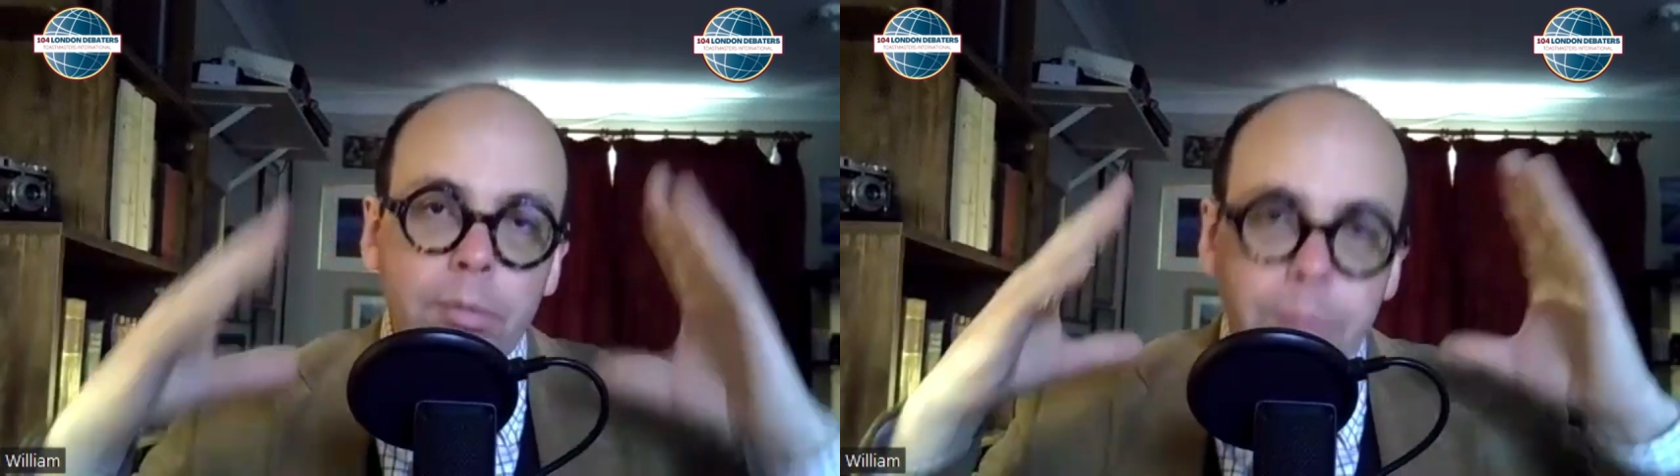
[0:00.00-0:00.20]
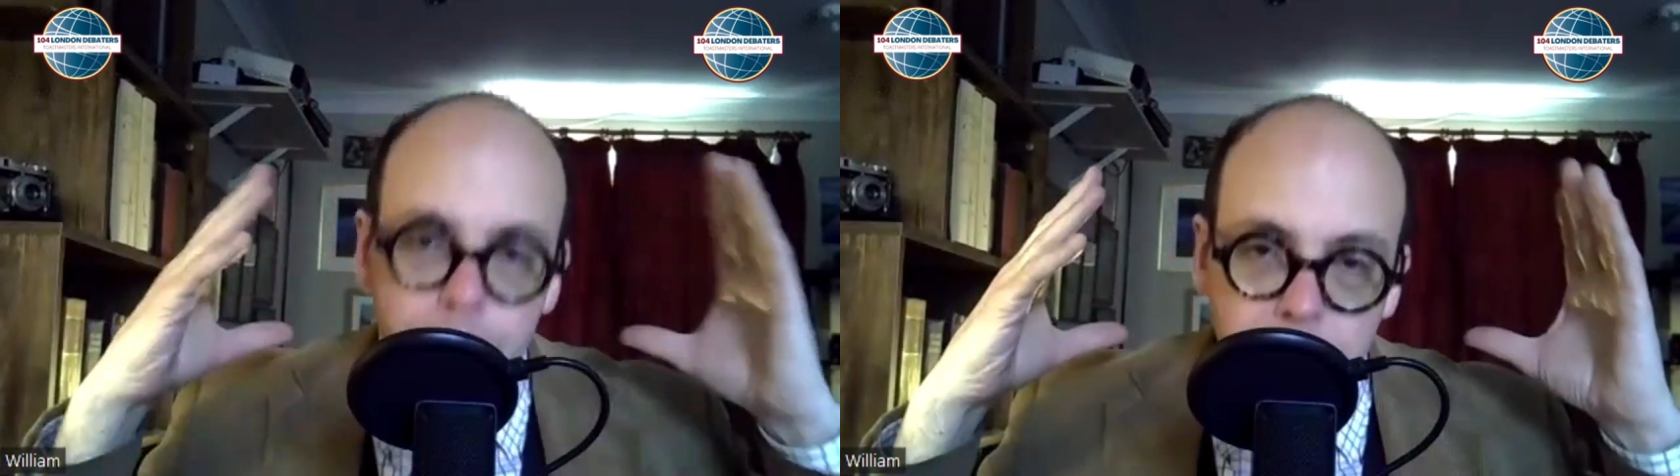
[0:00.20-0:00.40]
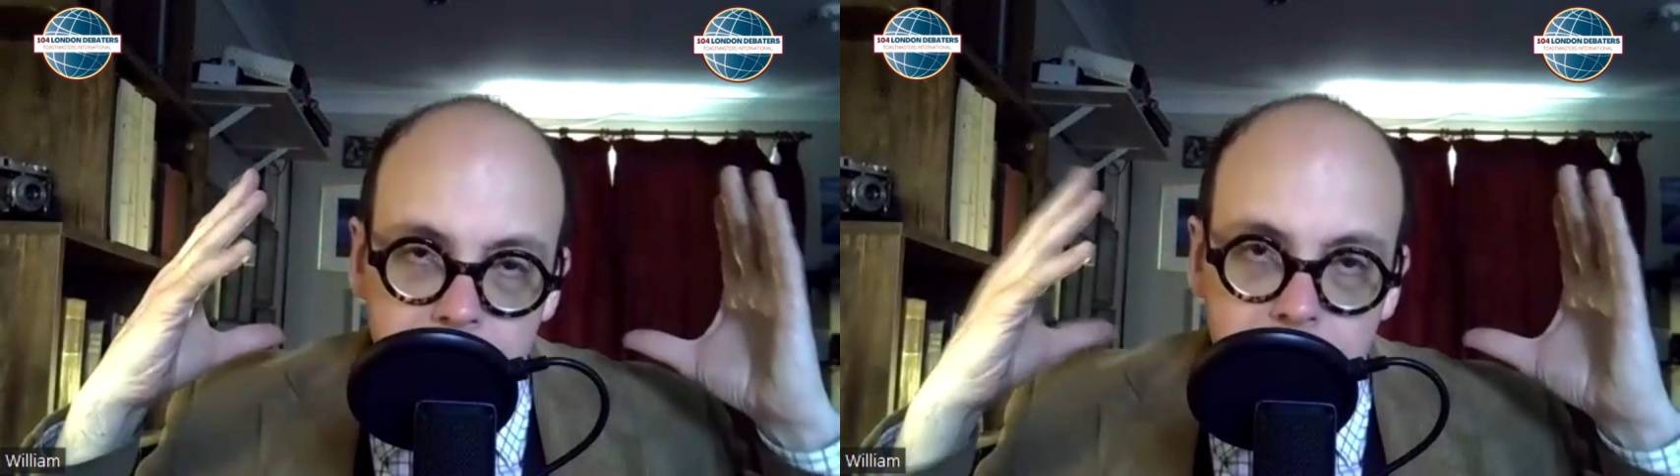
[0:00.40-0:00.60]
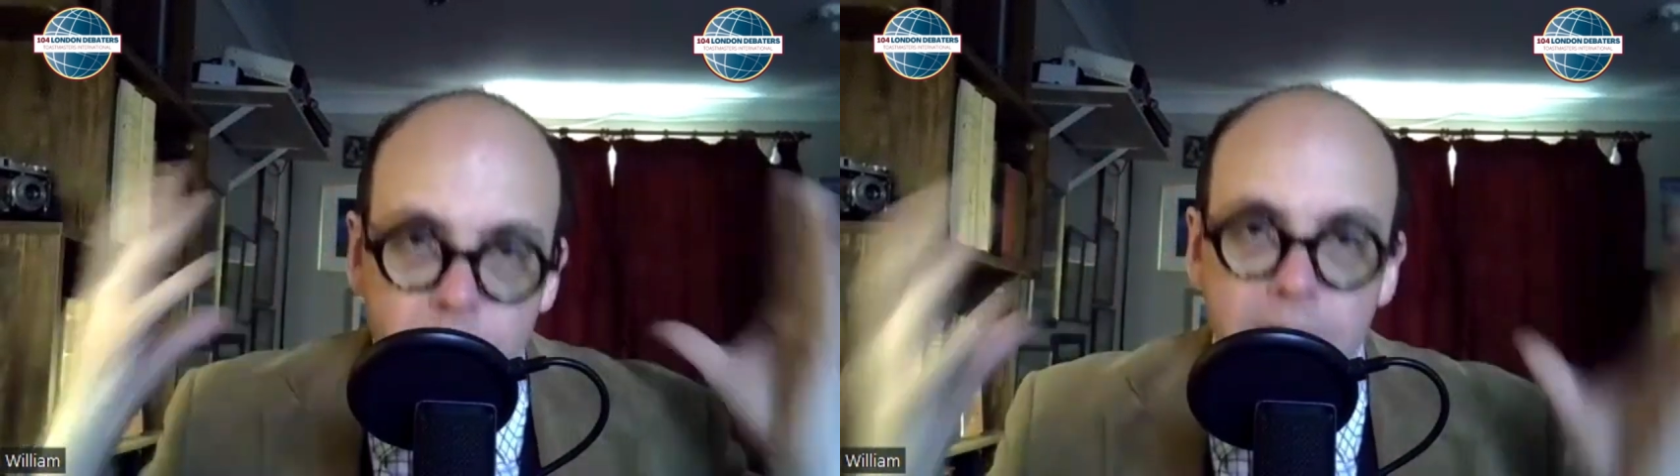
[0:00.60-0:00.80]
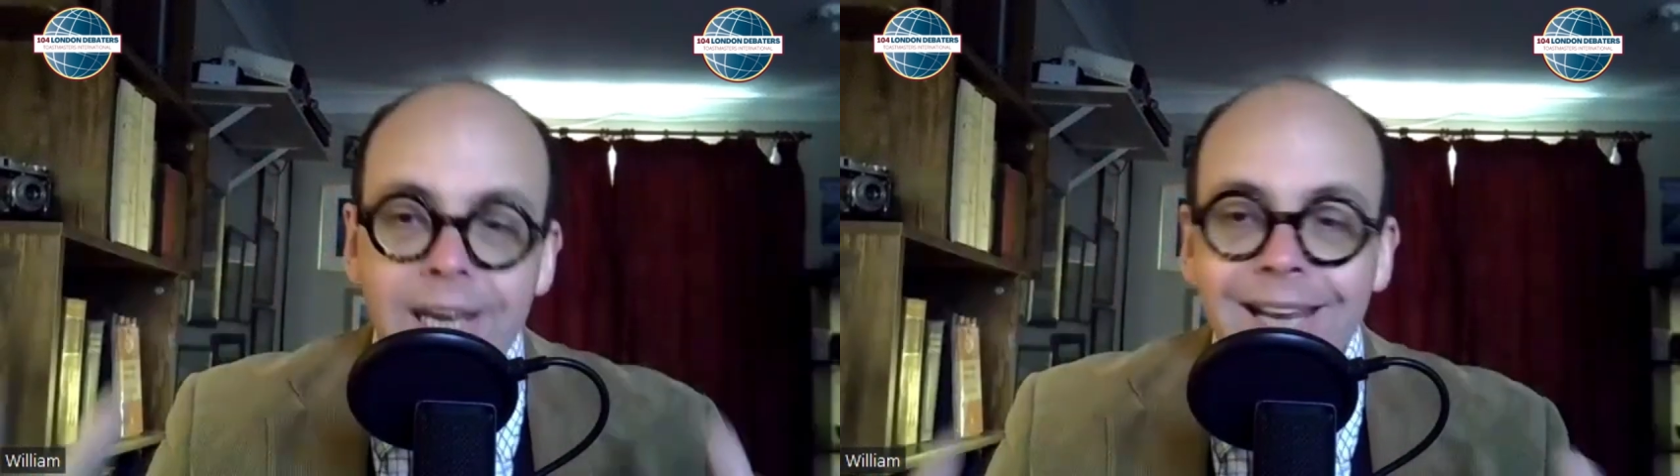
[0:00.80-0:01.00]
People can
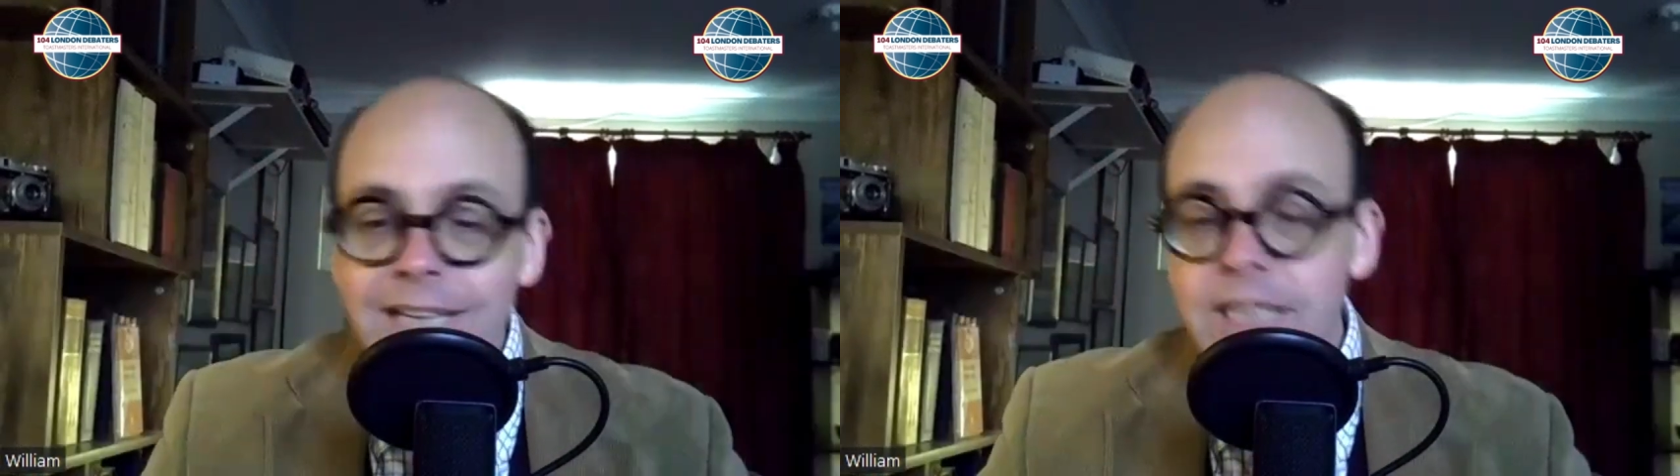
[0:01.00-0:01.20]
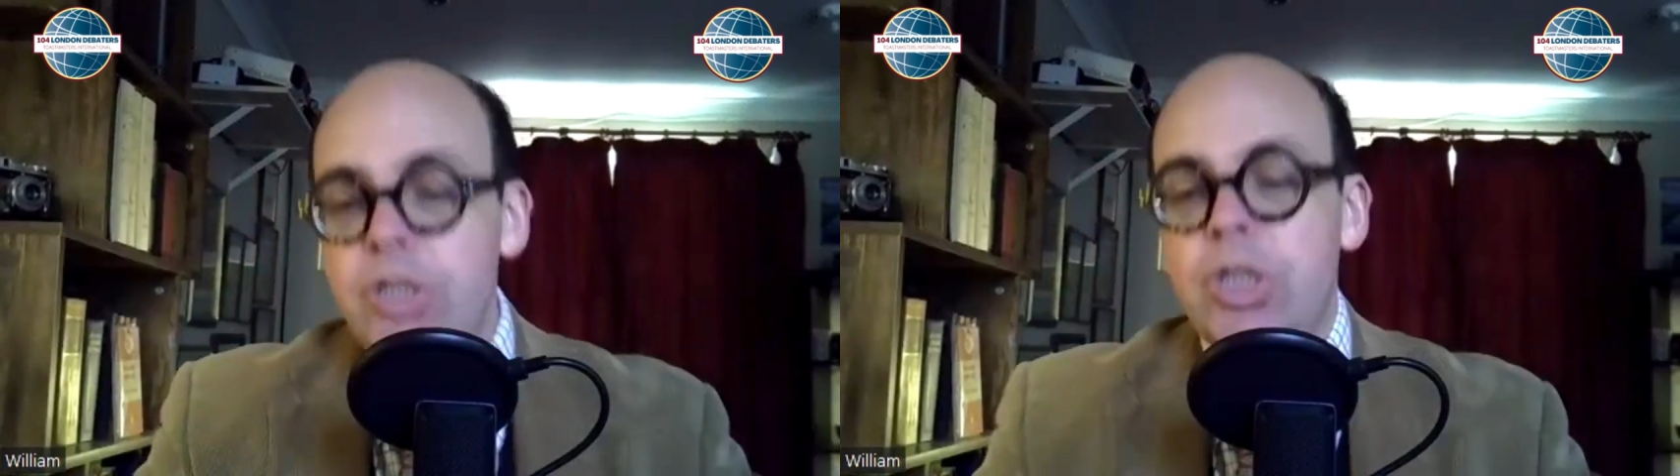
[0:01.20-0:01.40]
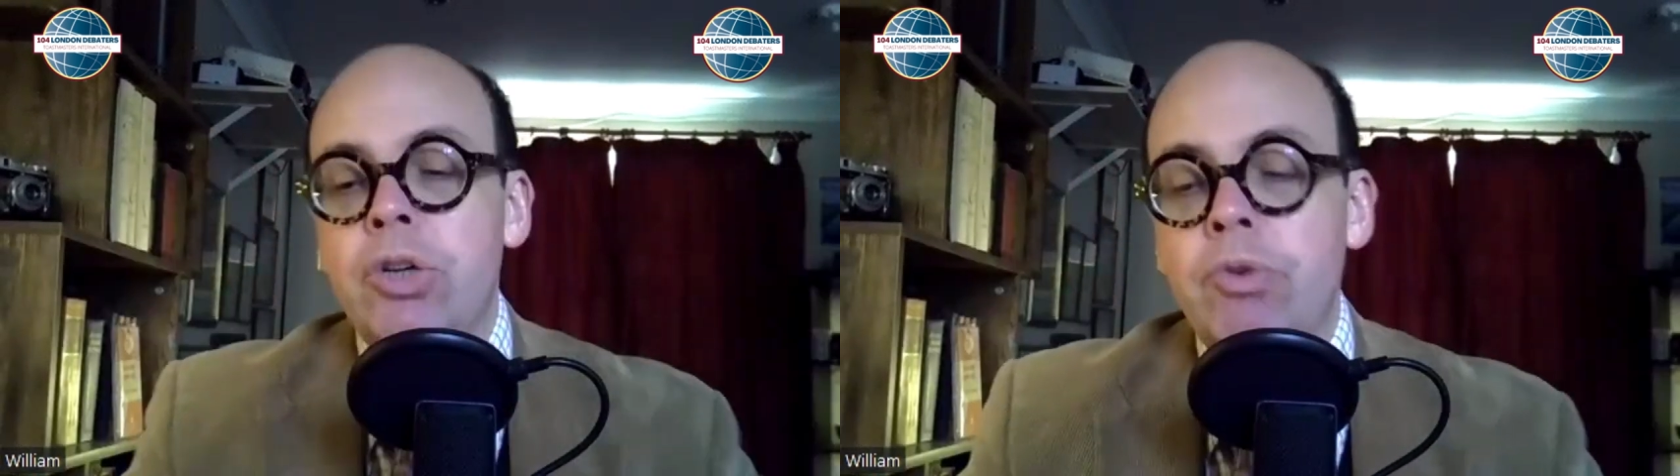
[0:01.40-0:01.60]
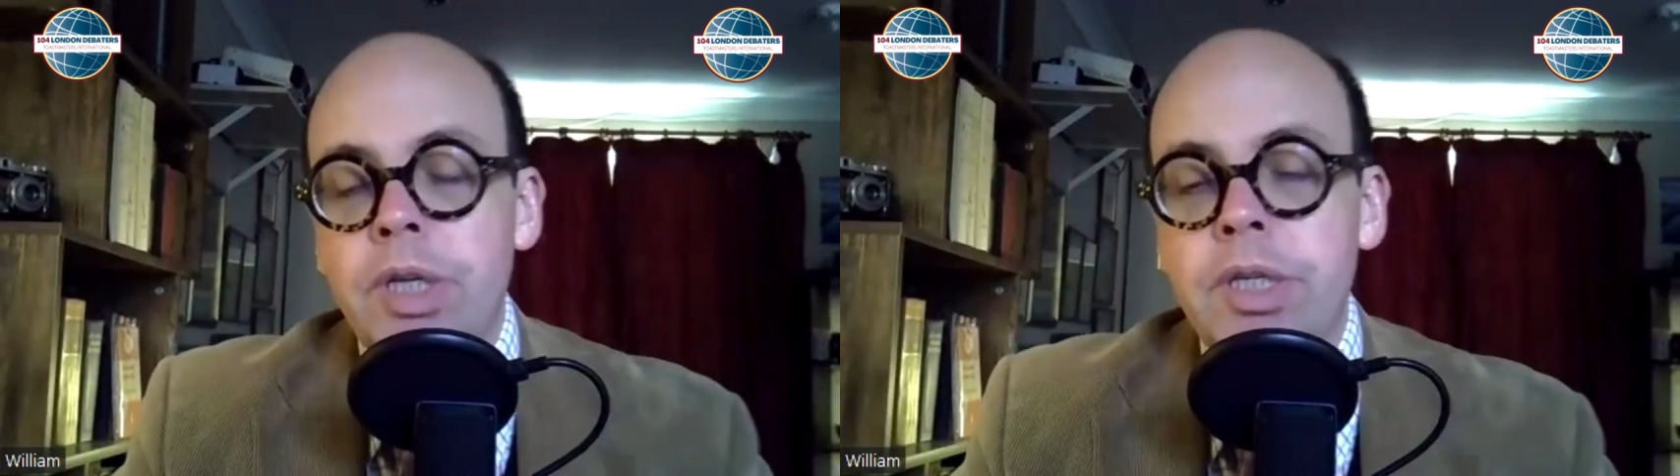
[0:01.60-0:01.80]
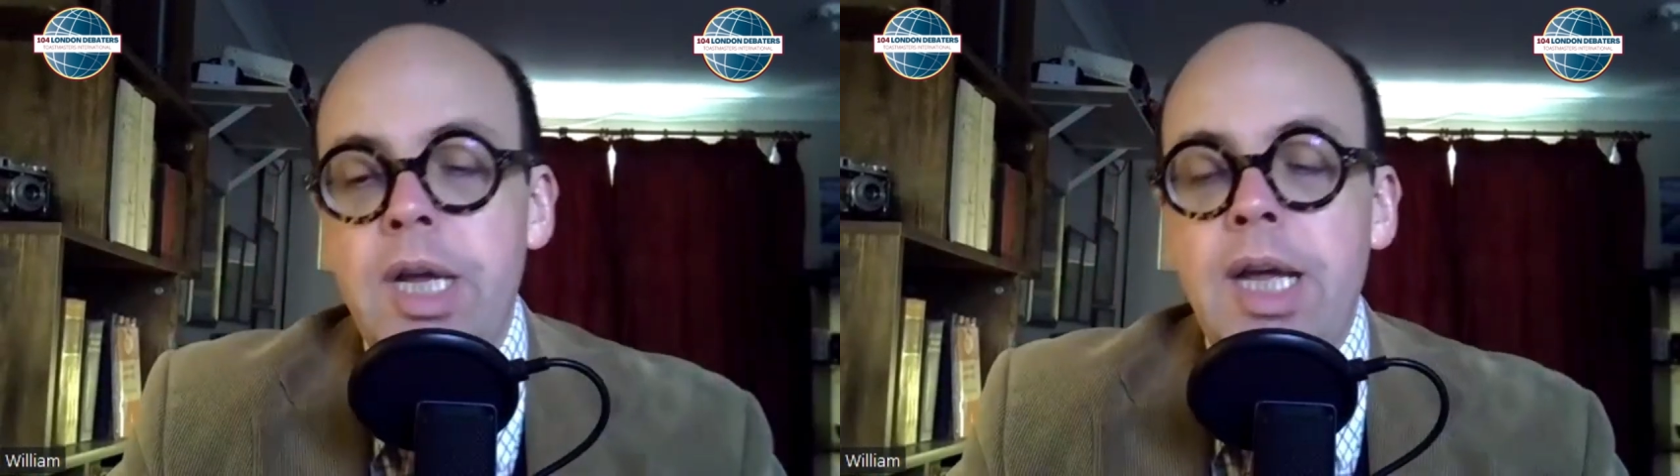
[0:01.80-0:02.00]
relate to it.